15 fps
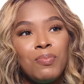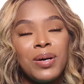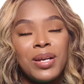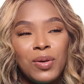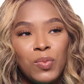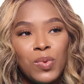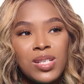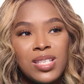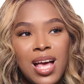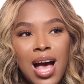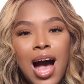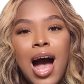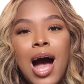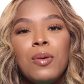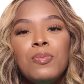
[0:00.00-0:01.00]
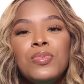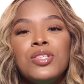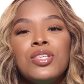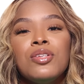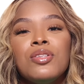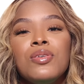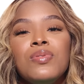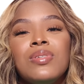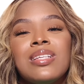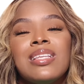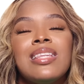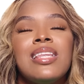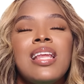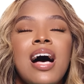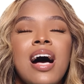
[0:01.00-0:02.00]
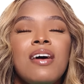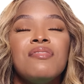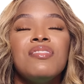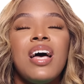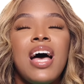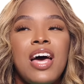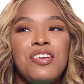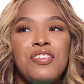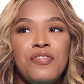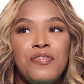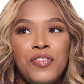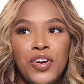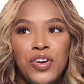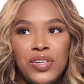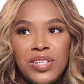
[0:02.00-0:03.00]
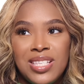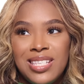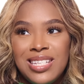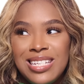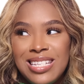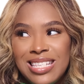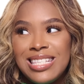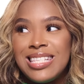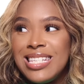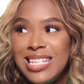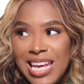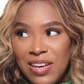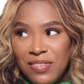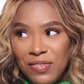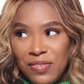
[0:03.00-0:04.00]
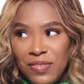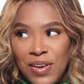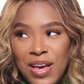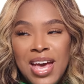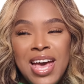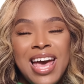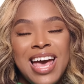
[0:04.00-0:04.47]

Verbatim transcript: but it was absolute love at first sniff.